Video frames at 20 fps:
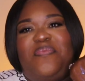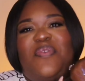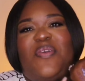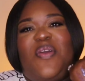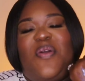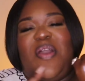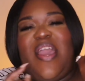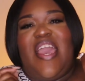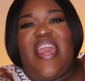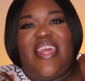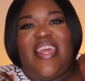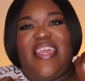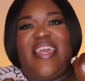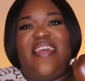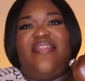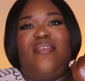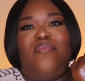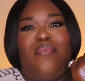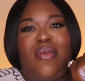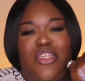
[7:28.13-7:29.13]
go ahead and
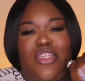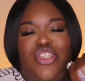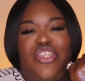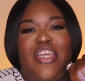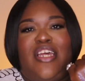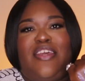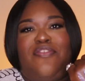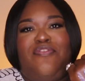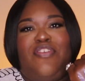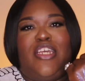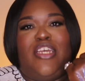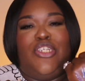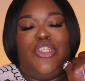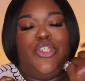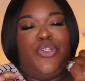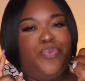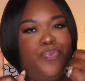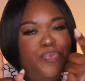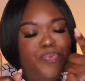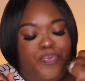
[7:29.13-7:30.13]
get the Miss
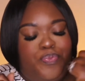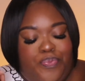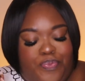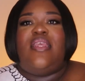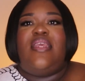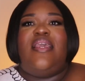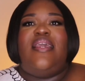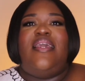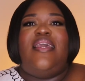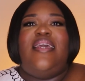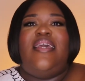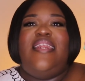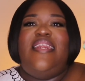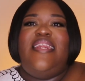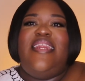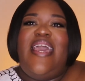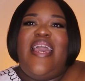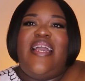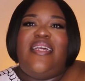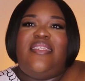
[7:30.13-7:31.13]
Jellyfish.
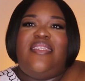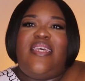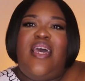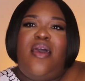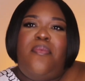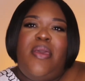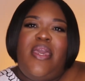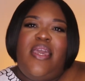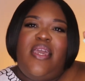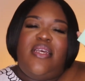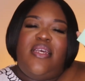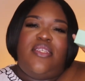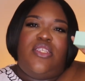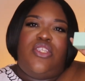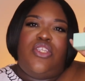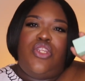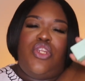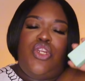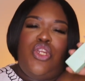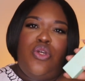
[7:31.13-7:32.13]
Next up
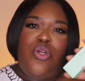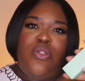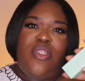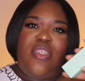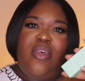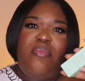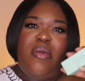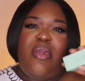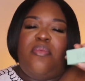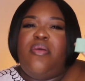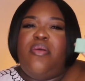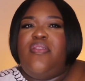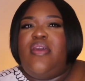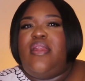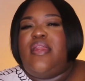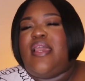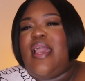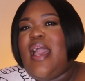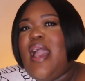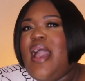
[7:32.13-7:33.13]
is new to me, but
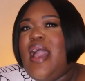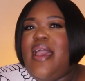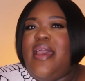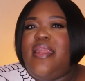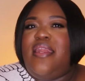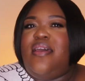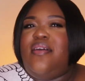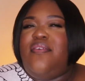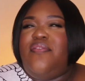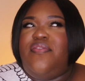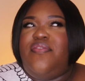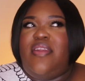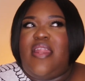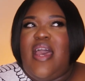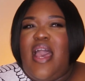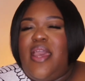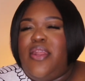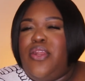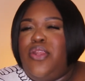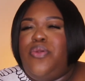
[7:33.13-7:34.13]
then kind of
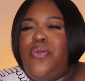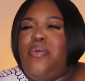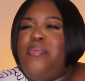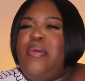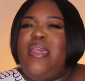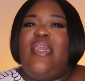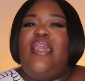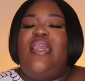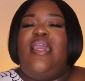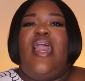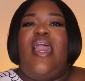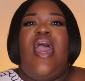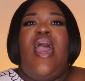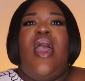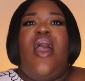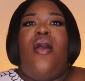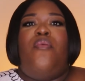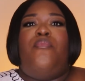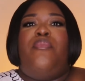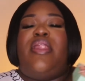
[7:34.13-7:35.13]
not new to me.
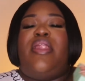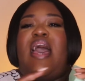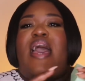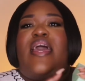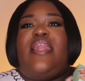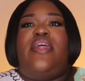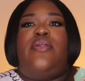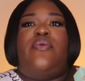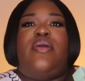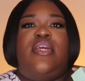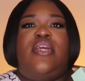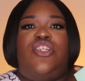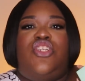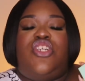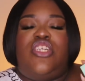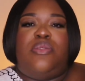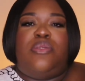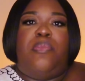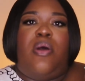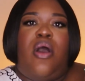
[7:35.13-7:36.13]
But I literally
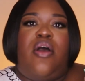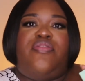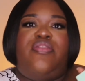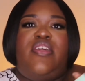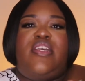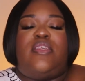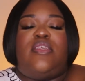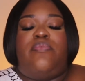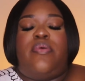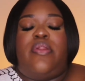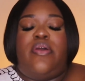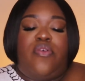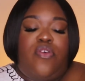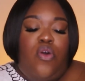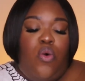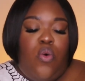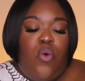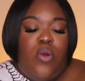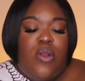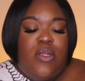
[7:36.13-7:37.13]
just bought this, but of
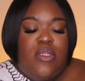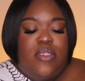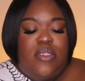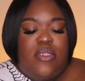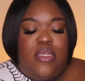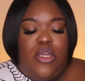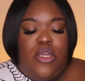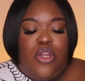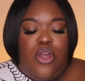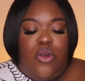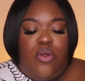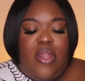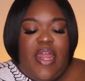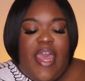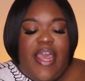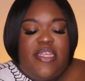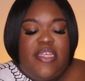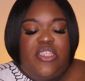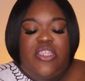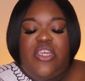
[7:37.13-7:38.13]
course, you know,
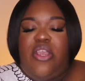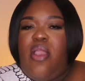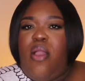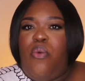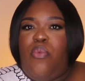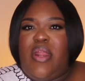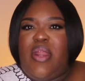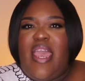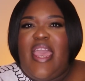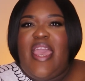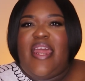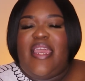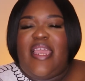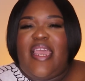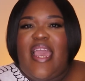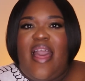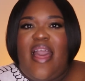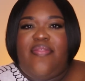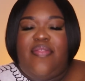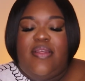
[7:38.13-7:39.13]
last year I went ahead and
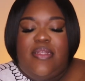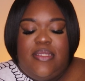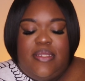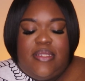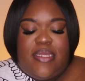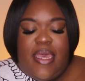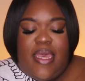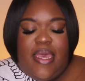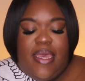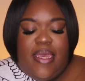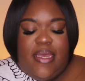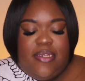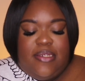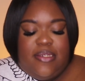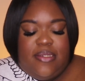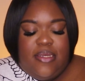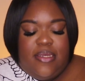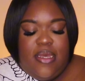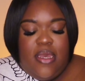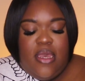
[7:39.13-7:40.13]
got the set